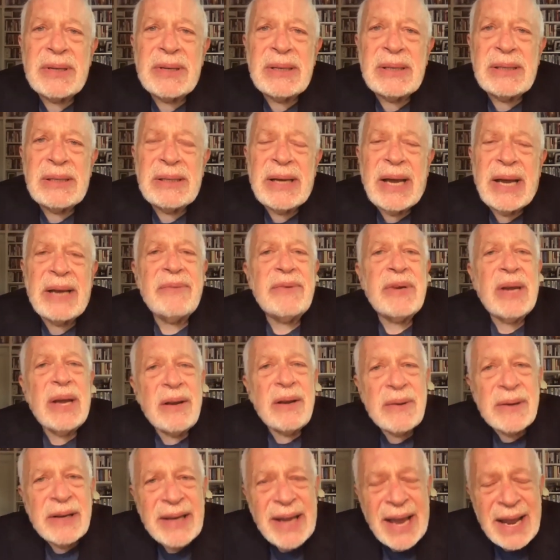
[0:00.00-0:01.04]

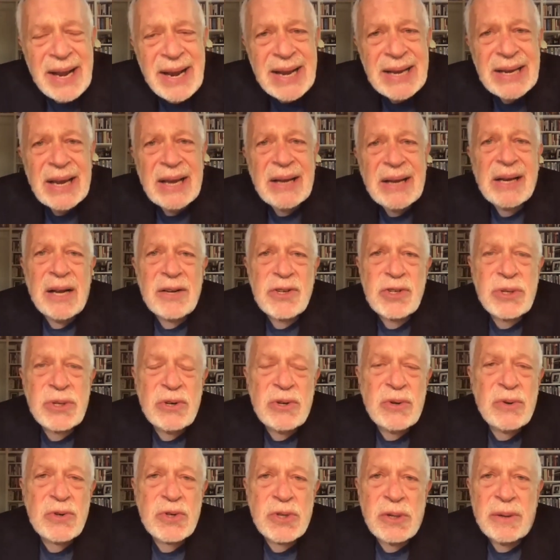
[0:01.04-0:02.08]
And getting a
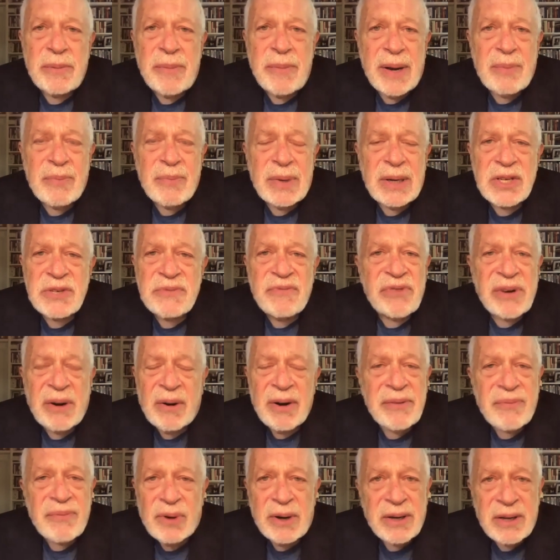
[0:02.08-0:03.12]
constitutional amendment is very,
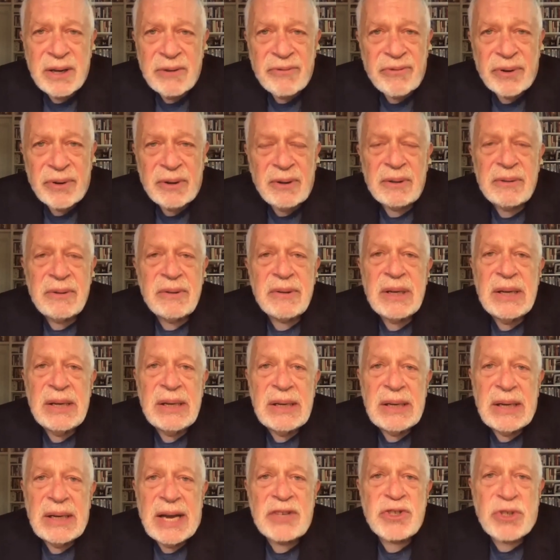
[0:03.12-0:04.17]
very difficult,
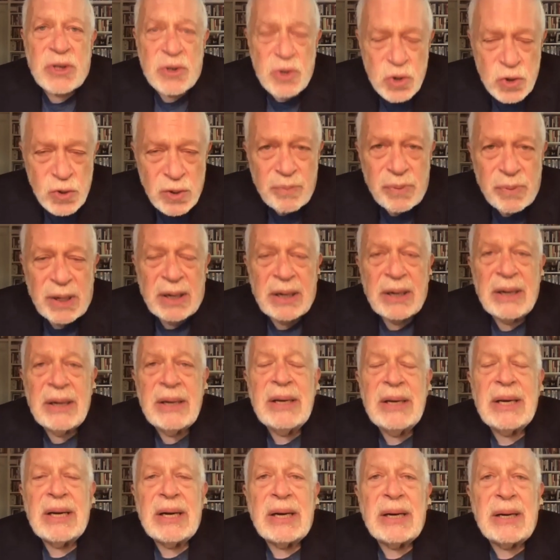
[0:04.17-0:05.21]
as it should be.
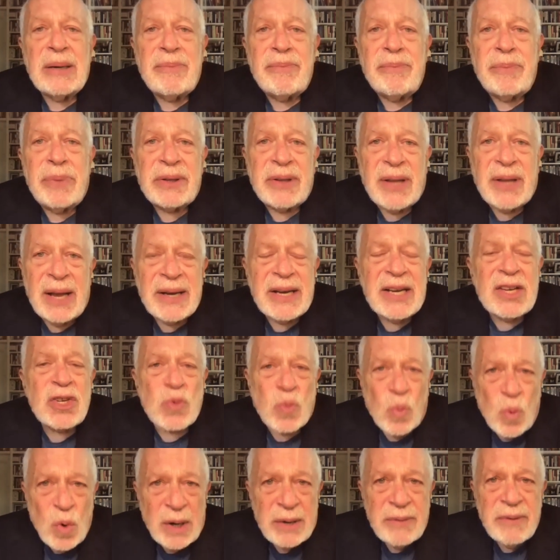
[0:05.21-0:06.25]
But that is
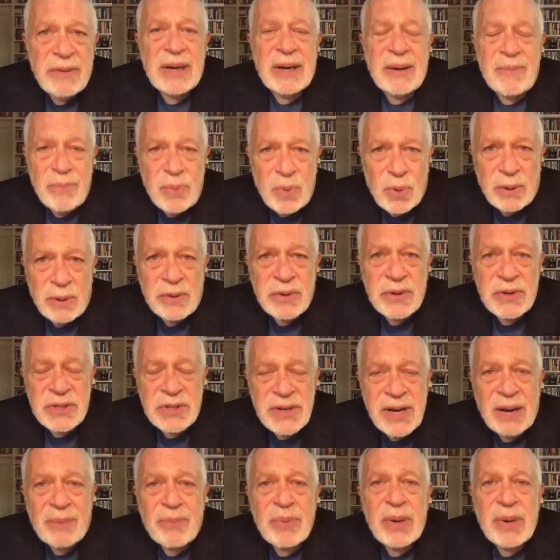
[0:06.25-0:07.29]
one important
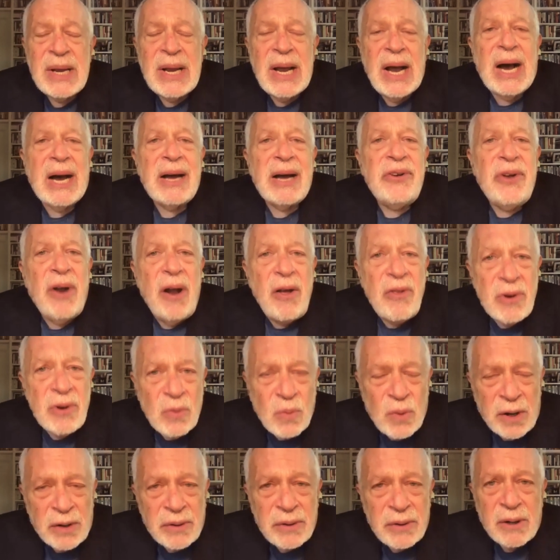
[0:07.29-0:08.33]
step. Another
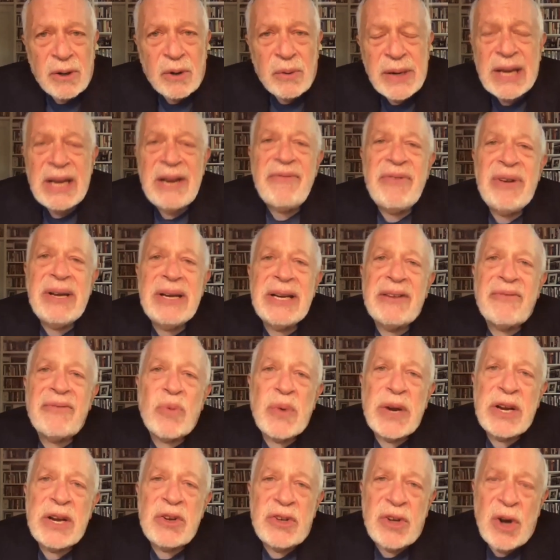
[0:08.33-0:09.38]
one, though, even if
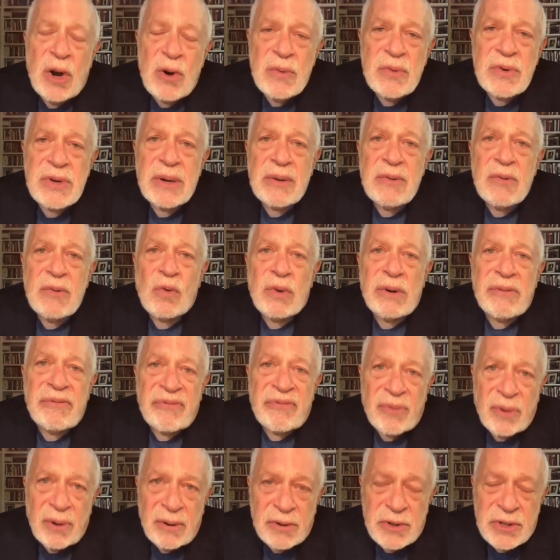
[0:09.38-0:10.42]
we don't
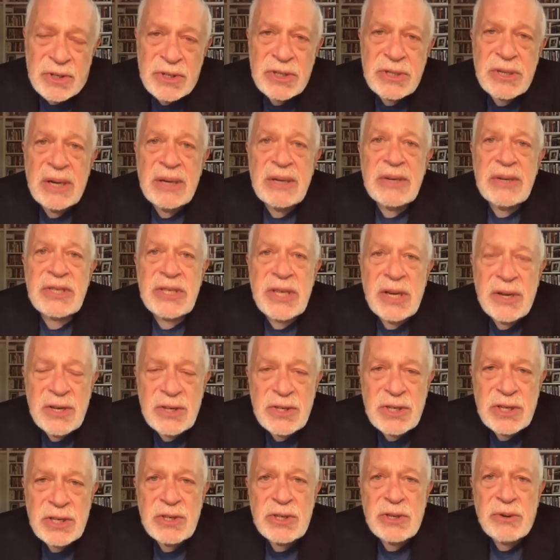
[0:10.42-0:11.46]
reverse
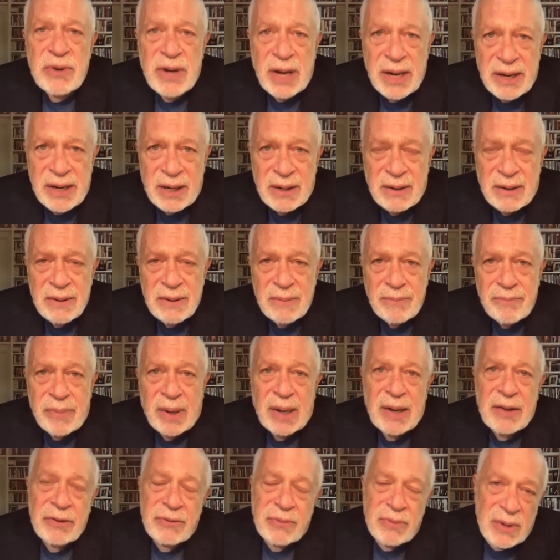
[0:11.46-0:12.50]
Citizens United
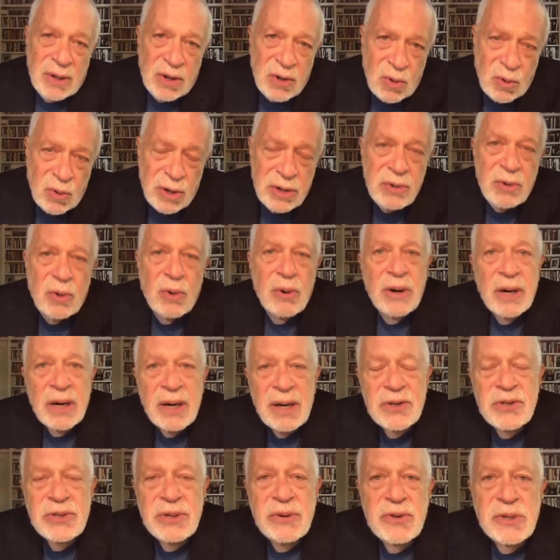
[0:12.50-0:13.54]
through the court or a
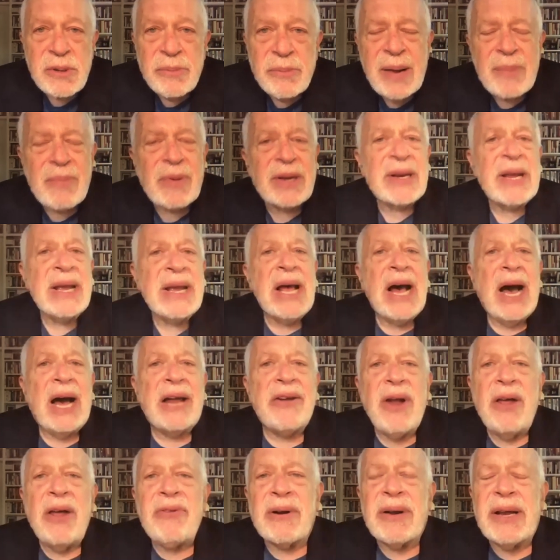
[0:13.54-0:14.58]
constitutional amendment,
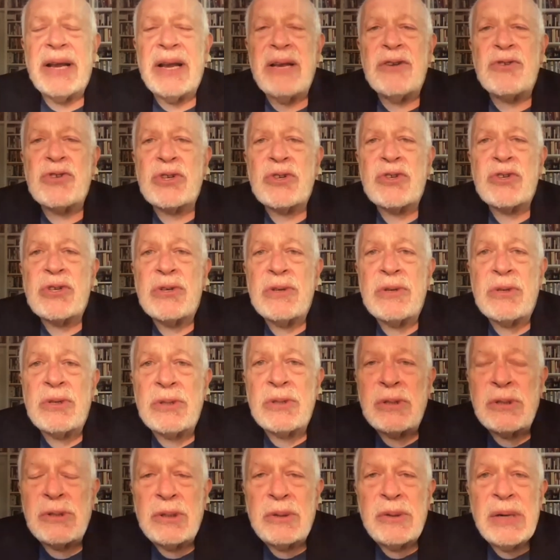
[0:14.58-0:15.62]
another is
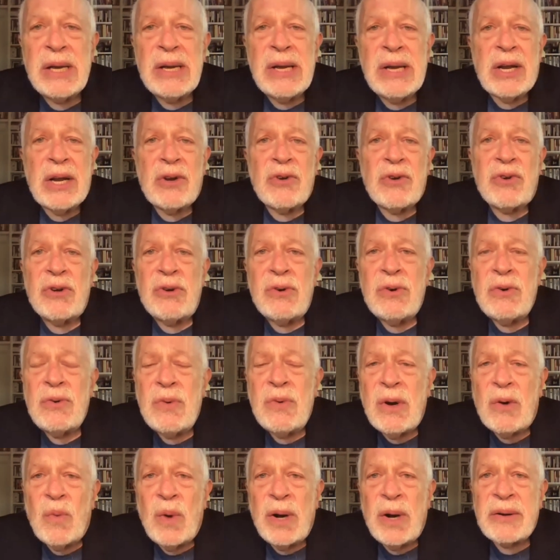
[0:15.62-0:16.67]
to do
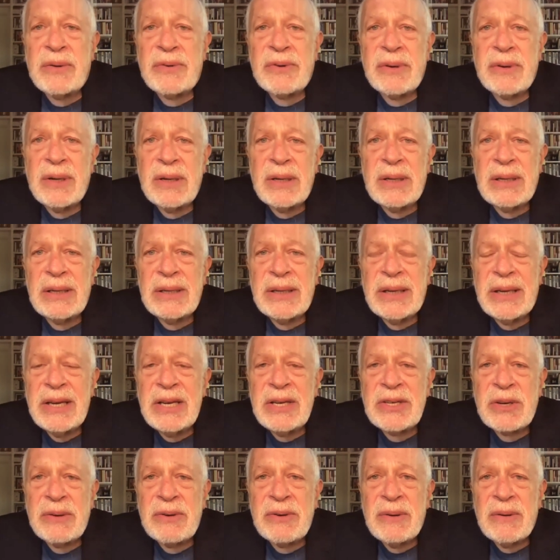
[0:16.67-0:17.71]
what
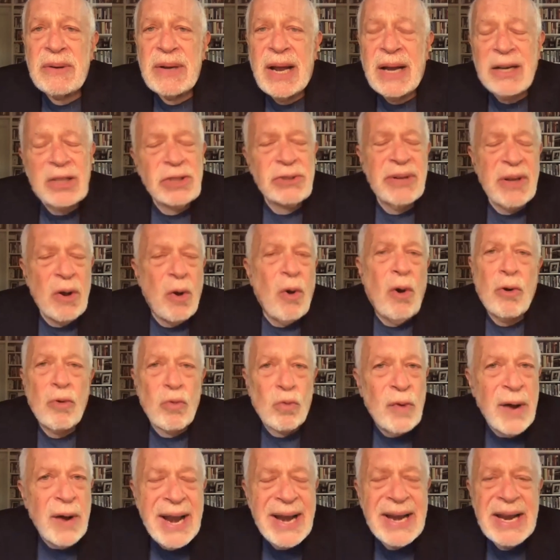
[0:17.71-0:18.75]
is actually
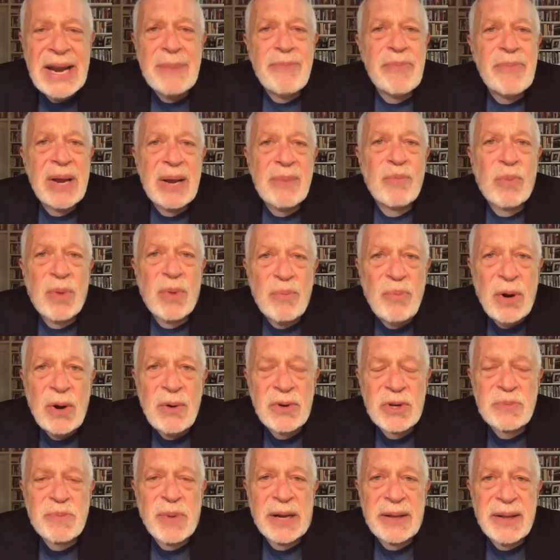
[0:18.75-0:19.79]
already being
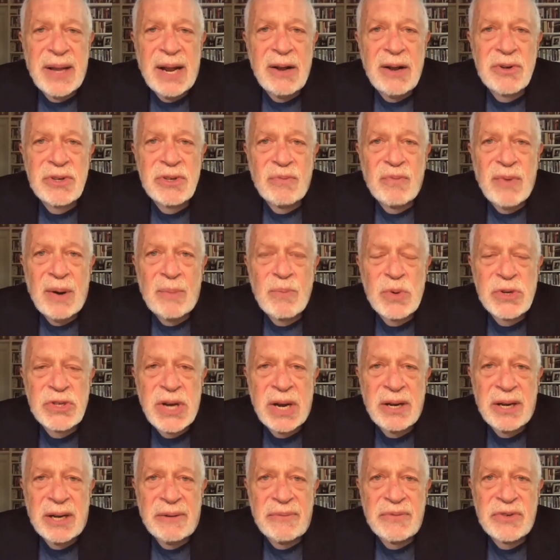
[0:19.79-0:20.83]
proposed by the House of
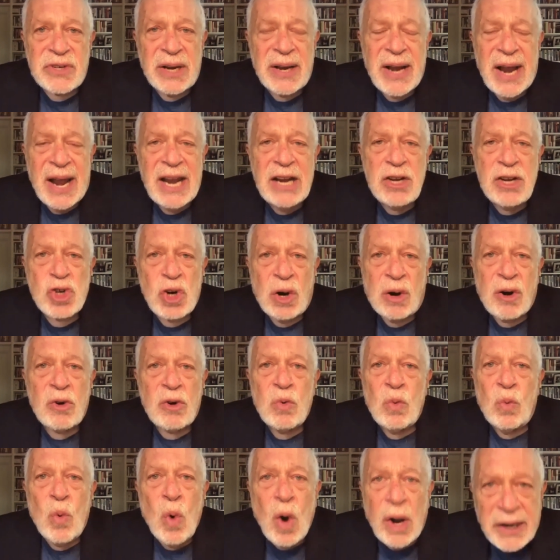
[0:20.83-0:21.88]
Representatives in H.R.
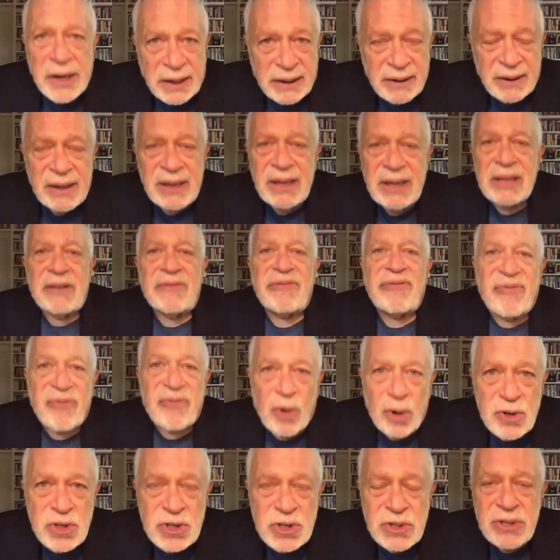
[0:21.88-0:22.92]
1, the
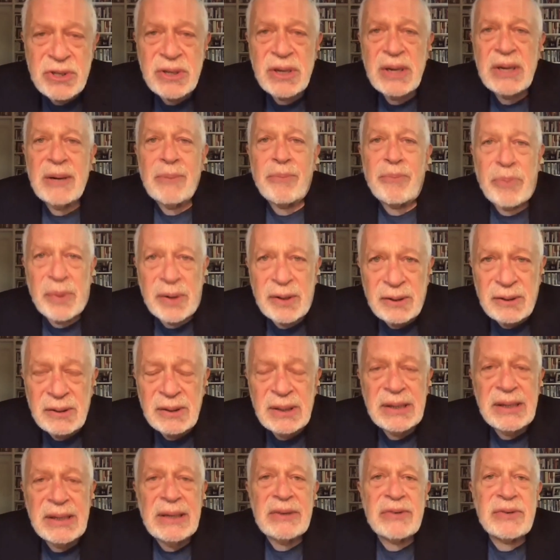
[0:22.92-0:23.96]
first bill
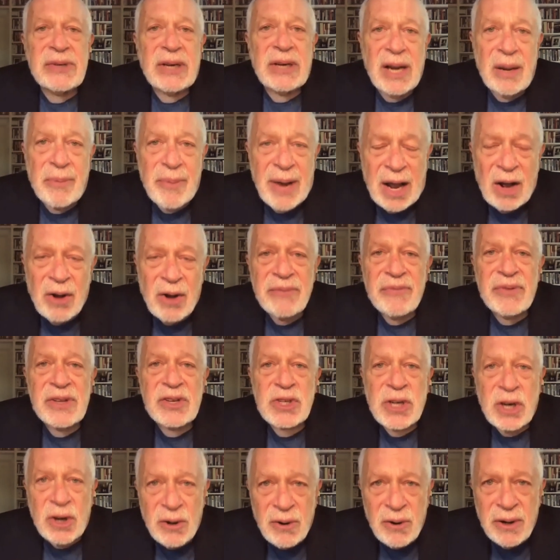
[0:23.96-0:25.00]
to come out of this
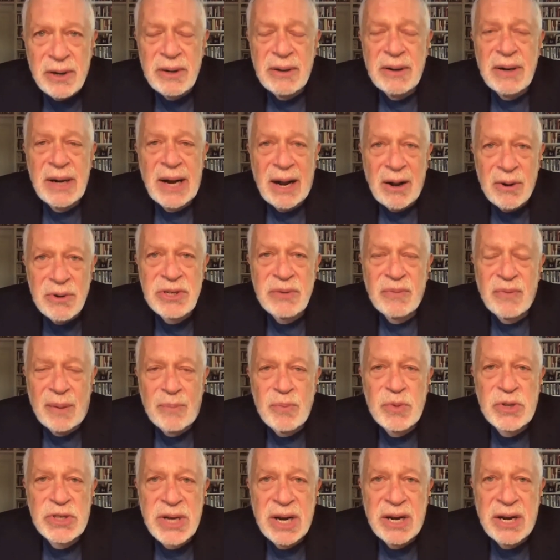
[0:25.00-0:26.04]
current House of
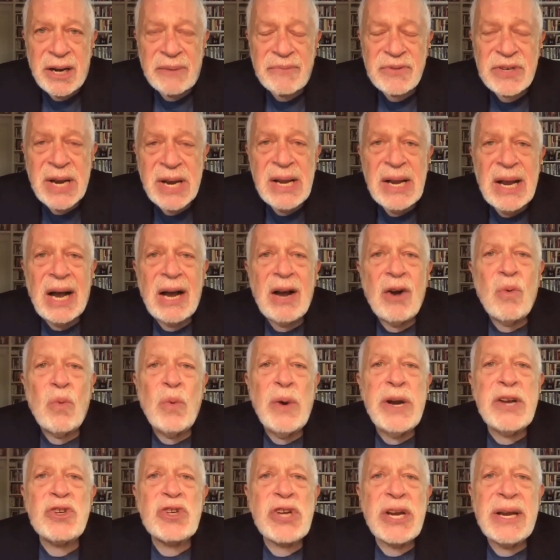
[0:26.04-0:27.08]
Representatives,
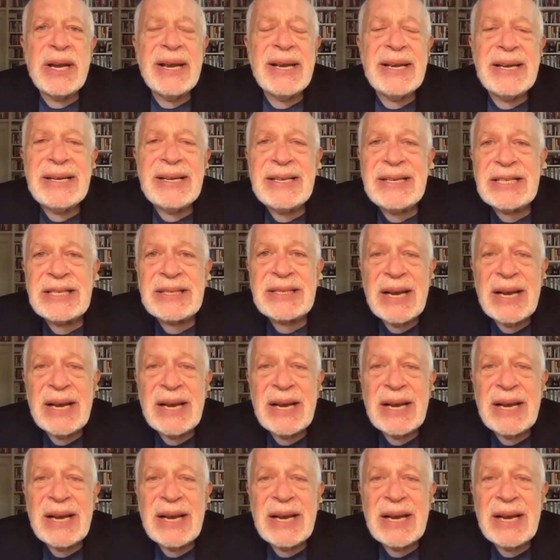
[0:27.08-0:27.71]
which is